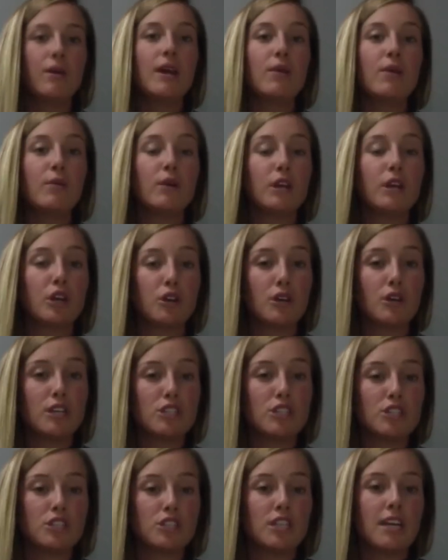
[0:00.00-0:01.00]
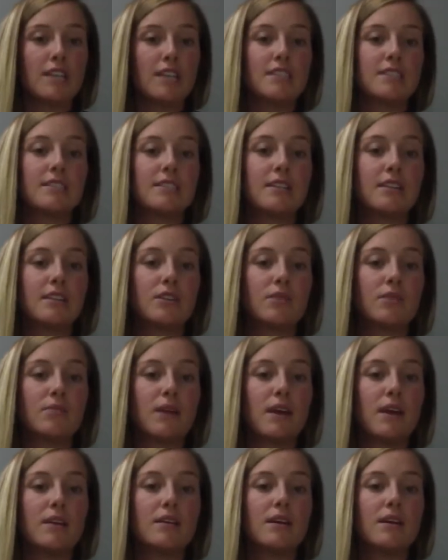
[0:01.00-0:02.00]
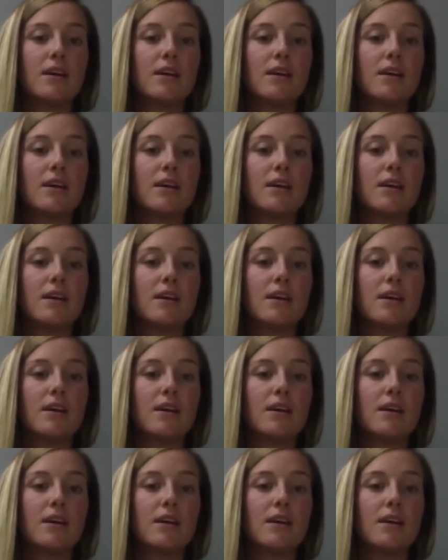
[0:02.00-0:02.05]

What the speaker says: it will increase your chances a little bit.